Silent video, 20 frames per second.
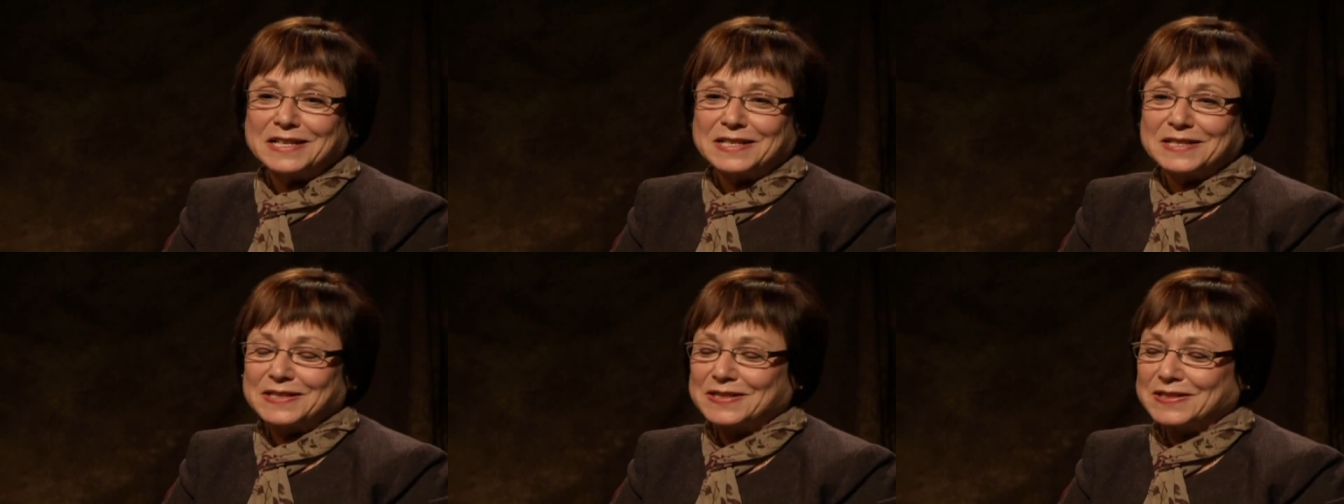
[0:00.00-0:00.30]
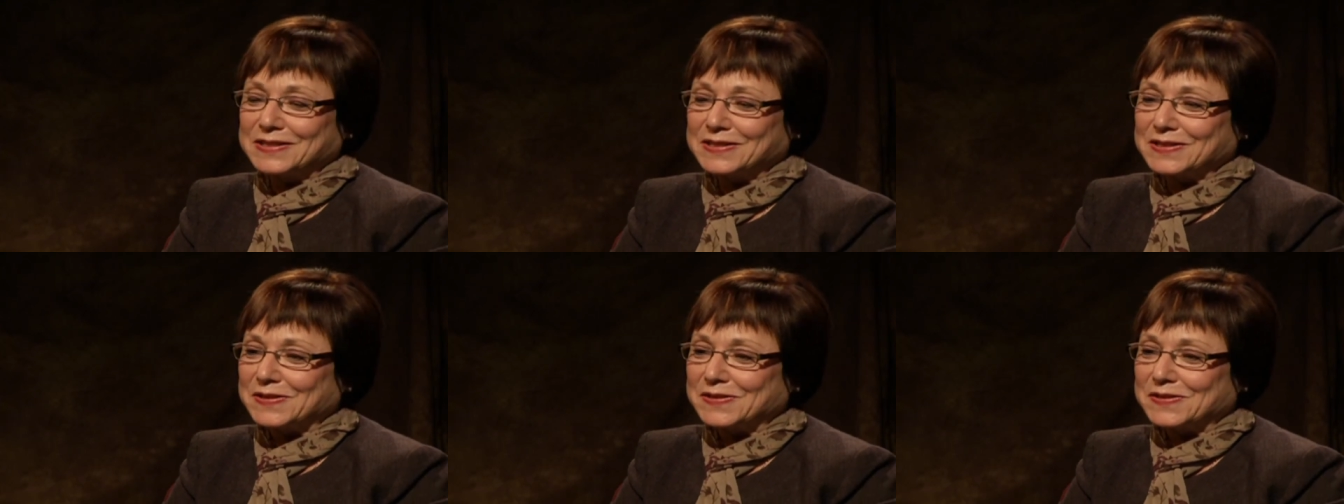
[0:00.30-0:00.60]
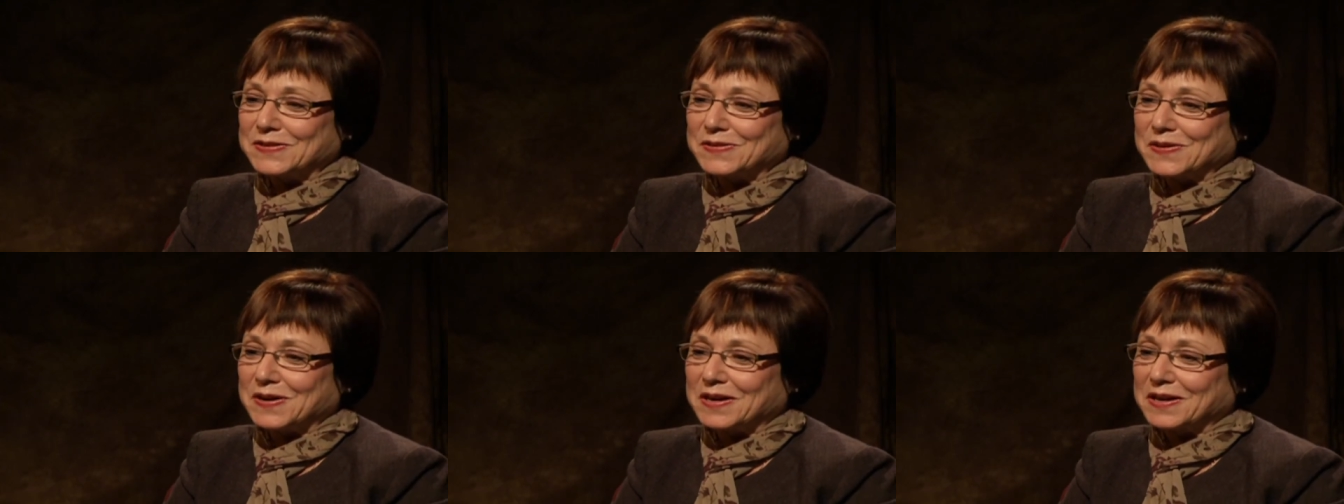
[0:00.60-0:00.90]

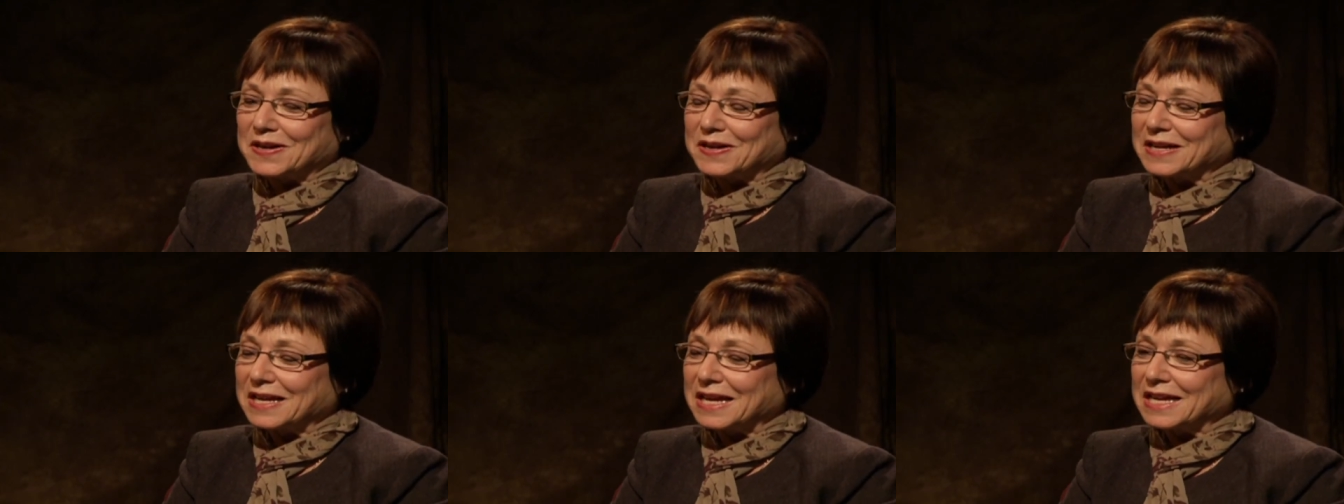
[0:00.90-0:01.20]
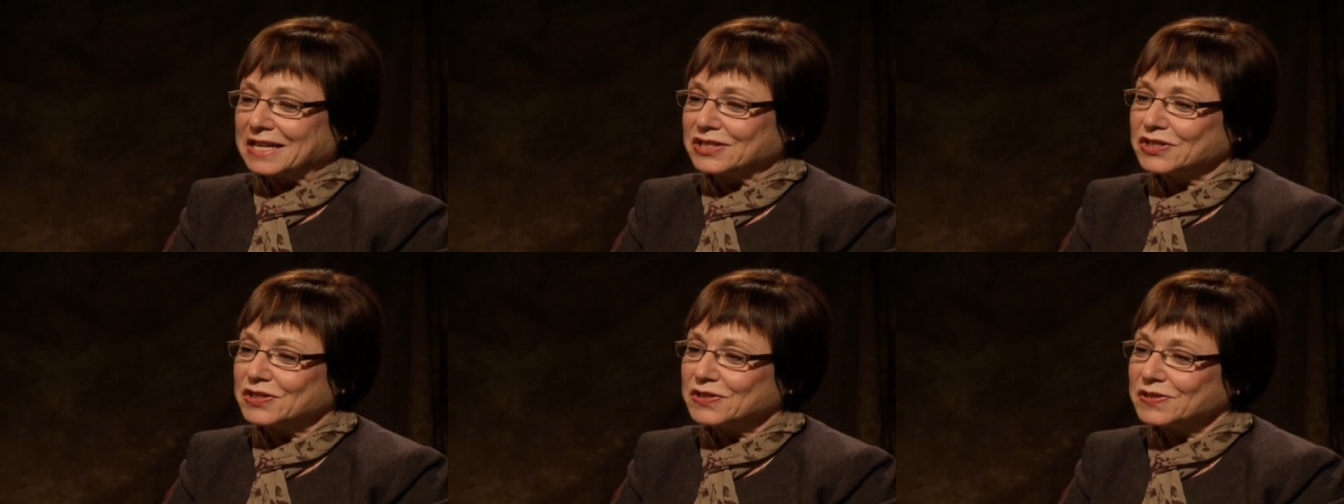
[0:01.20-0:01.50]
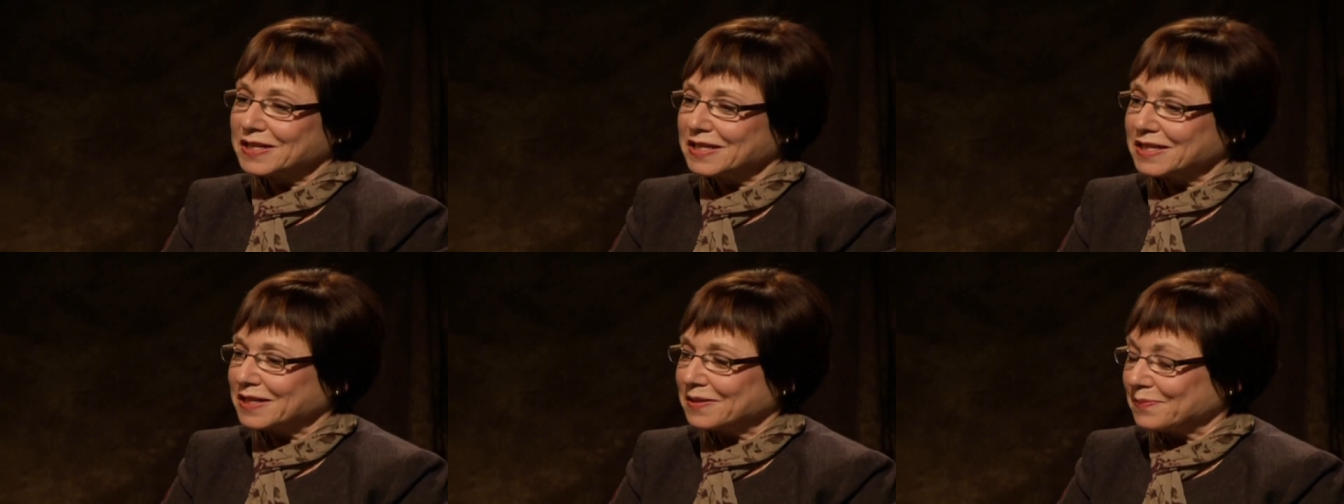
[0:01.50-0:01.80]
So as you
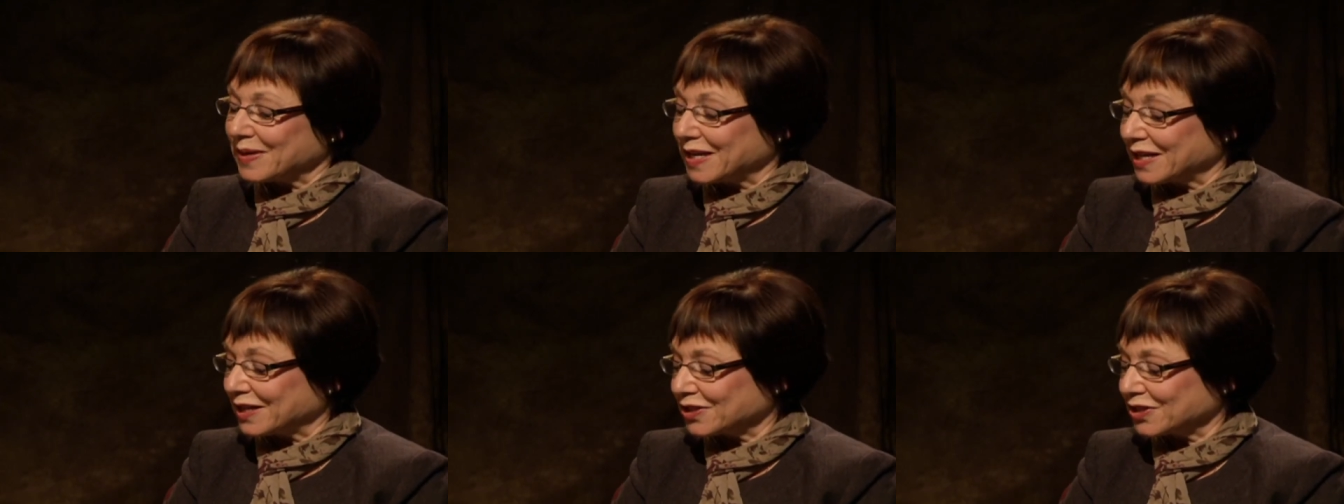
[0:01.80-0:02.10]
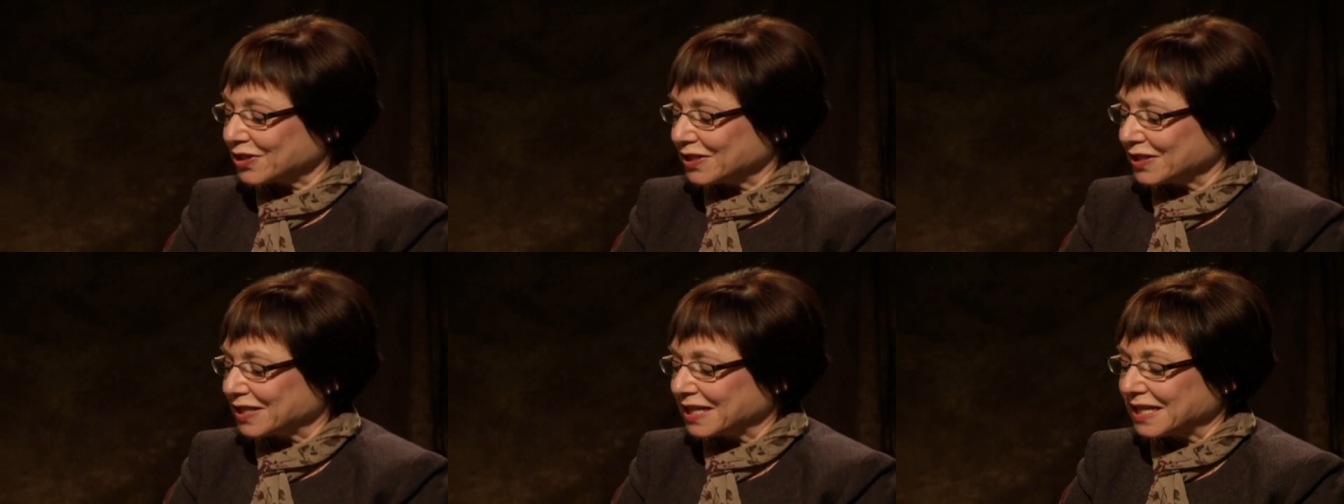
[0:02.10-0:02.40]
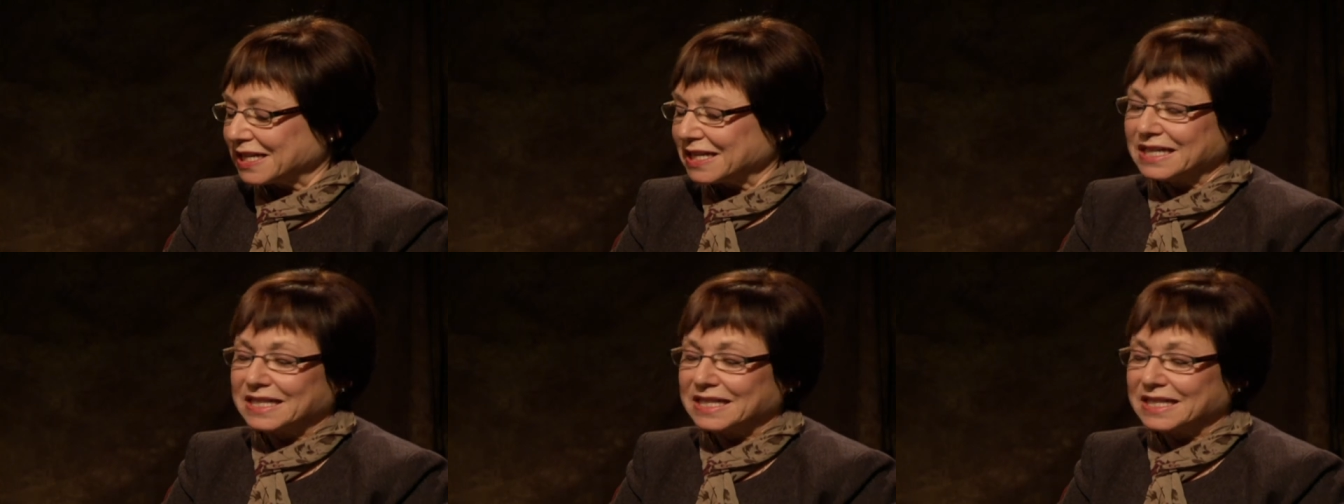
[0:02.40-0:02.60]
can imagine,